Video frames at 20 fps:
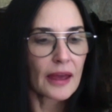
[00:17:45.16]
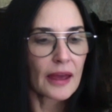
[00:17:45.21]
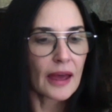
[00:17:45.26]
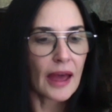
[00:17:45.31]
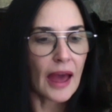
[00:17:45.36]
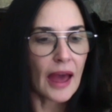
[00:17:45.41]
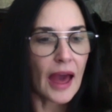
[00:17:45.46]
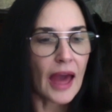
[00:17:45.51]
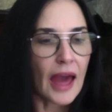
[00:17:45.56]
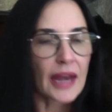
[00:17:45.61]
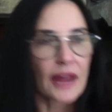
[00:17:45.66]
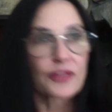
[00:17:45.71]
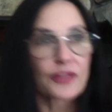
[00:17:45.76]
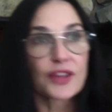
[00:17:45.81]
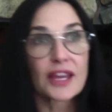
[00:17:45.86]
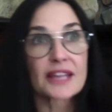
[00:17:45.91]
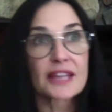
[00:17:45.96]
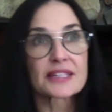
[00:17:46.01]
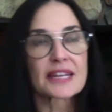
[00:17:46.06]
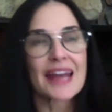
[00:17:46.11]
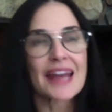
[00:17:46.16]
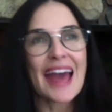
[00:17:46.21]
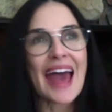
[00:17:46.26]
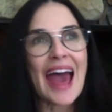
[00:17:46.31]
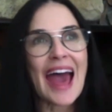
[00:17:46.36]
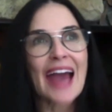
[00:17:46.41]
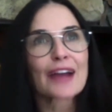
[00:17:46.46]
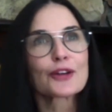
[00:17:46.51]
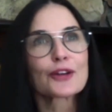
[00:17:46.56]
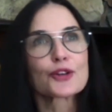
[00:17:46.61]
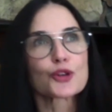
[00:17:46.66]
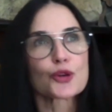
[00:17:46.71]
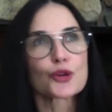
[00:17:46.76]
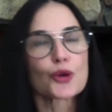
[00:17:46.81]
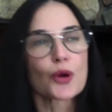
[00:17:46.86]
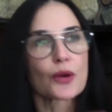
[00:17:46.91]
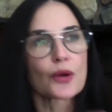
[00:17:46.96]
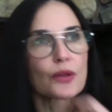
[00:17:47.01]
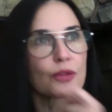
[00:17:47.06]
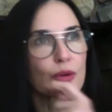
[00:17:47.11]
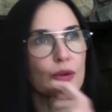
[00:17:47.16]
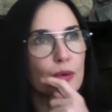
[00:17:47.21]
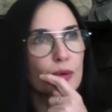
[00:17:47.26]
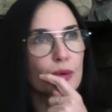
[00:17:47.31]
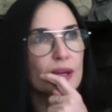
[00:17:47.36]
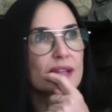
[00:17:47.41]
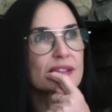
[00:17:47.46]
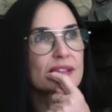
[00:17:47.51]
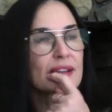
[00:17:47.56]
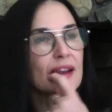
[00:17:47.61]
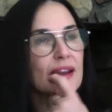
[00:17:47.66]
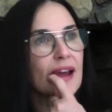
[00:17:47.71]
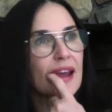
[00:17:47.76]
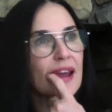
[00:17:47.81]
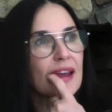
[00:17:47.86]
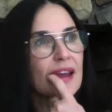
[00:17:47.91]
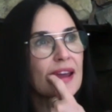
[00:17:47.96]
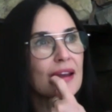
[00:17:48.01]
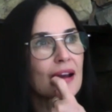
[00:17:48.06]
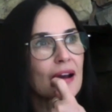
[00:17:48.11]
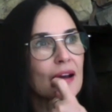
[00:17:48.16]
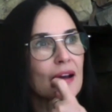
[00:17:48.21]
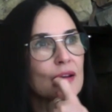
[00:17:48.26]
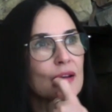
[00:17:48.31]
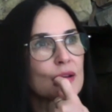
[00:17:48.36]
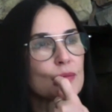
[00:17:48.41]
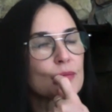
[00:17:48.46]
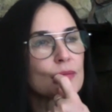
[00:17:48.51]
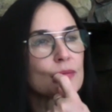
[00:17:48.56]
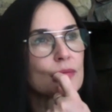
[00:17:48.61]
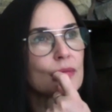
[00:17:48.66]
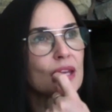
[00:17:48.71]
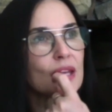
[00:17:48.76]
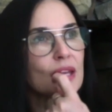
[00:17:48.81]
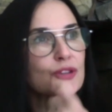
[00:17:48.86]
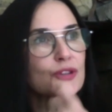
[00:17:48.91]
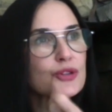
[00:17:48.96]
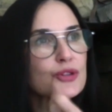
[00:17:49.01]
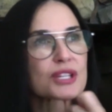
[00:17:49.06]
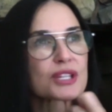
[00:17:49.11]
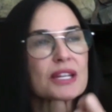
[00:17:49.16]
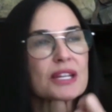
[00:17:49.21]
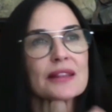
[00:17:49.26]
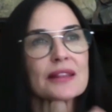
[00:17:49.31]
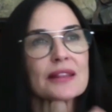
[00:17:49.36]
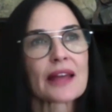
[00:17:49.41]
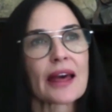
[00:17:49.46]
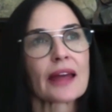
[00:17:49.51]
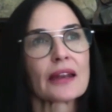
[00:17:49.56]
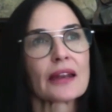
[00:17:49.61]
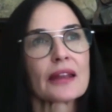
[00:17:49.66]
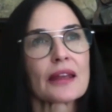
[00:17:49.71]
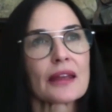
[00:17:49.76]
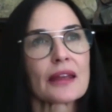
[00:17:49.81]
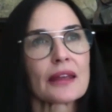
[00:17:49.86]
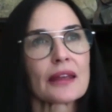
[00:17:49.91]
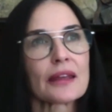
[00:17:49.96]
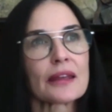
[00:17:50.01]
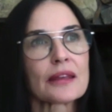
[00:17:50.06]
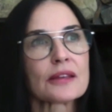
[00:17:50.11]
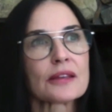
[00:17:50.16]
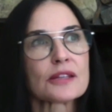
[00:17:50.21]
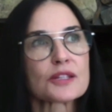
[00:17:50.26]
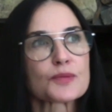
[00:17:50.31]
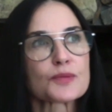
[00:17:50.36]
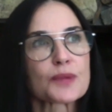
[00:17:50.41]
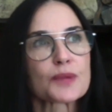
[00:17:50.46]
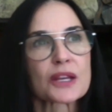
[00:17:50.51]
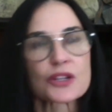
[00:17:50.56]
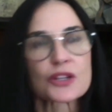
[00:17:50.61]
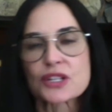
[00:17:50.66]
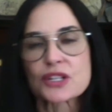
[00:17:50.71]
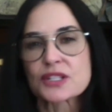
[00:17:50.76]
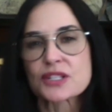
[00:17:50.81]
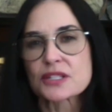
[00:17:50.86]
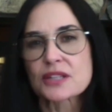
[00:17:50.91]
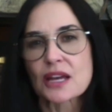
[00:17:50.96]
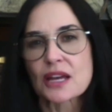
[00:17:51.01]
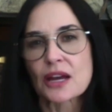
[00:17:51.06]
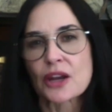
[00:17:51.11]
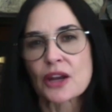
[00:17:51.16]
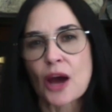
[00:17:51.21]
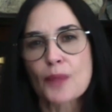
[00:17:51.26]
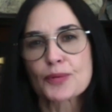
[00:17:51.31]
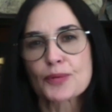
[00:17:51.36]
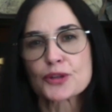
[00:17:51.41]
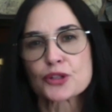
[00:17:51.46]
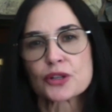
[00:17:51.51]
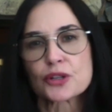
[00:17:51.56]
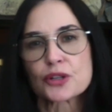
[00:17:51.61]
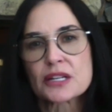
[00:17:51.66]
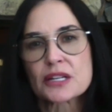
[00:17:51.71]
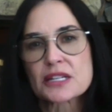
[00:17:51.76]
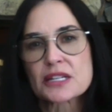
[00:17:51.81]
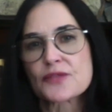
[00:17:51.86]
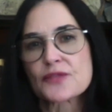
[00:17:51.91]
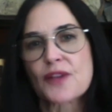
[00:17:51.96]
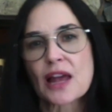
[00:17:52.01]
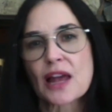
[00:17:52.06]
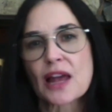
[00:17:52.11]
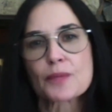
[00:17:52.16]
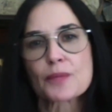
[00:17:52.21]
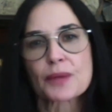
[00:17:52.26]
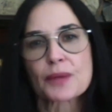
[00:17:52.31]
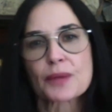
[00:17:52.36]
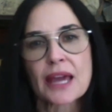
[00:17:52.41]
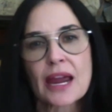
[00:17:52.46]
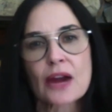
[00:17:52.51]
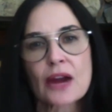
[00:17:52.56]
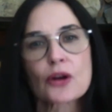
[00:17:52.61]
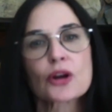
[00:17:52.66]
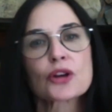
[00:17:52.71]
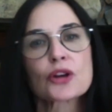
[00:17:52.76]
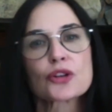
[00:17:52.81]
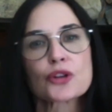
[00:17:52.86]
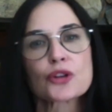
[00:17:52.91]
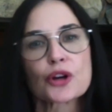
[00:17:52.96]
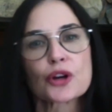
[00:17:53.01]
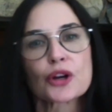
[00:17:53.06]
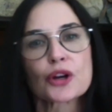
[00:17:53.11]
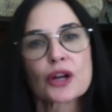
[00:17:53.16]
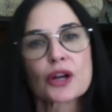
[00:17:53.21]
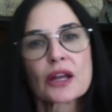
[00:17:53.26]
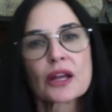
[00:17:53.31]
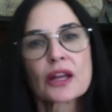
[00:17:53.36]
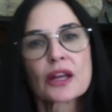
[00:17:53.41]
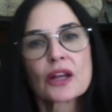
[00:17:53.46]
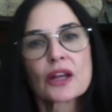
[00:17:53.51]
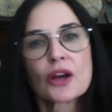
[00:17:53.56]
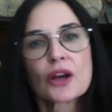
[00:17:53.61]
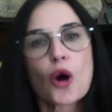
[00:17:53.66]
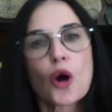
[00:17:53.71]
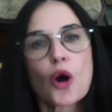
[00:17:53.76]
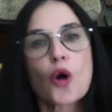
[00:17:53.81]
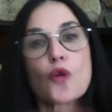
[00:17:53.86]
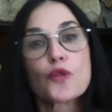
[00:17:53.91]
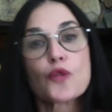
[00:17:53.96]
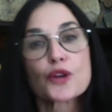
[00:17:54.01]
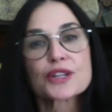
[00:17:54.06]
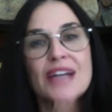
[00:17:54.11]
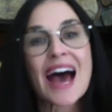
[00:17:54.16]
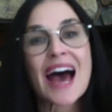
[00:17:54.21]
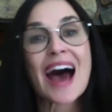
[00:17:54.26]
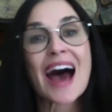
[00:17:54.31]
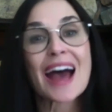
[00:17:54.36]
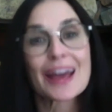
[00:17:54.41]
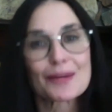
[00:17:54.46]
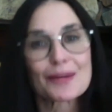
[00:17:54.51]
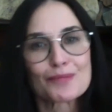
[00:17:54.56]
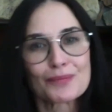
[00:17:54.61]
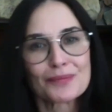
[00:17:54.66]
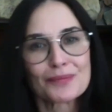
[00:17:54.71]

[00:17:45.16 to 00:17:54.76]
and I think as an actor, the reason I'm interested in that is because it's an opportunity to develop a character over time,